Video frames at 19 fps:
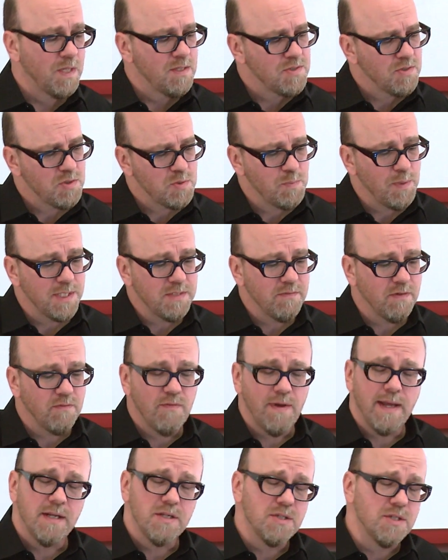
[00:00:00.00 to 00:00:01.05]
So there's a bunch of
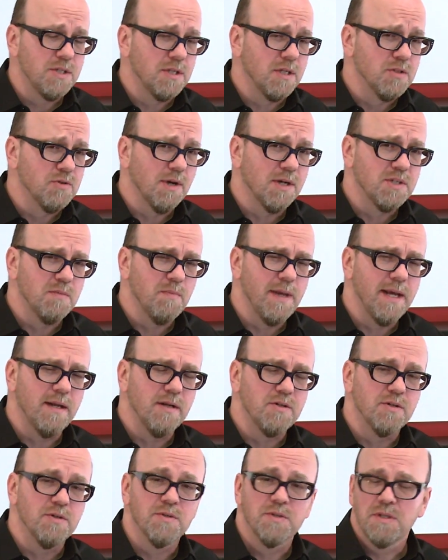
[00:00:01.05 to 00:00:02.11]
advantages to construction
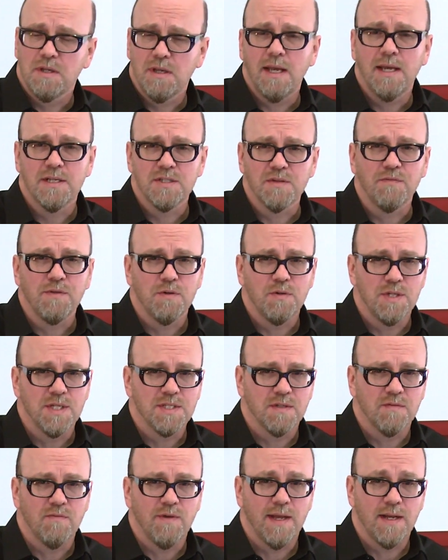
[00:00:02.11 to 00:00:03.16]
managers, and there's a few
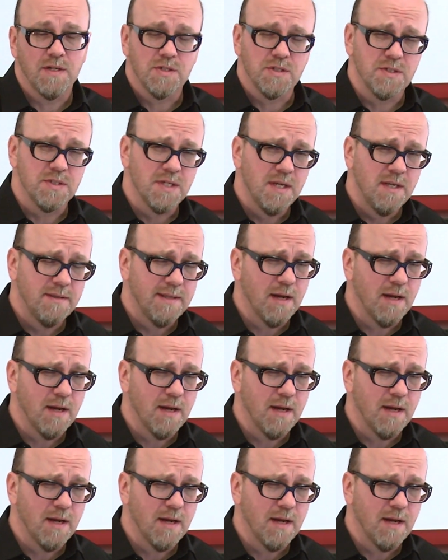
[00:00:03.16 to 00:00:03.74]
disadvantages.